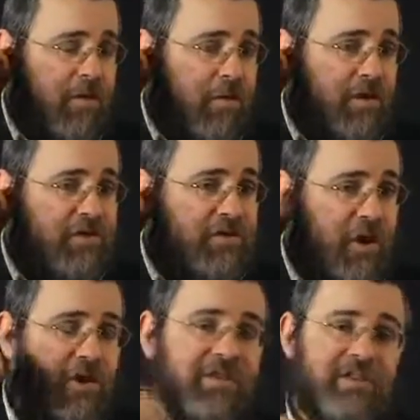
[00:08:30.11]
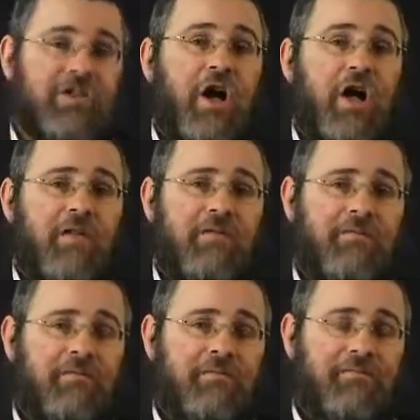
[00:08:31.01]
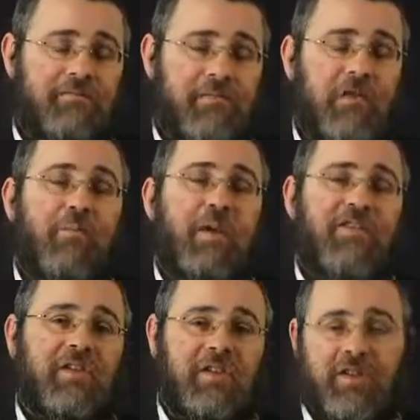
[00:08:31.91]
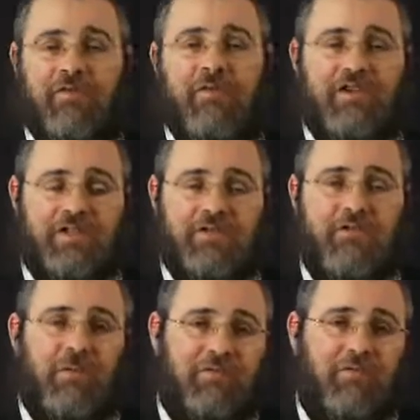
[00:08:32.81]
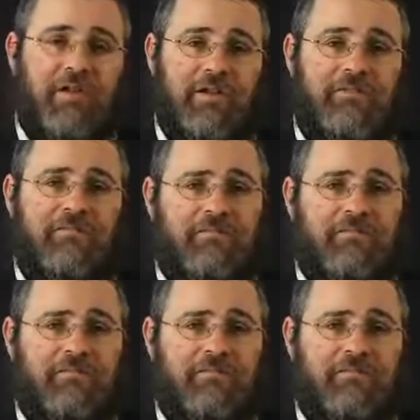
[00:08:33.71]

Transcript: When you start off as a child, you're basically a fish that's roaming freely.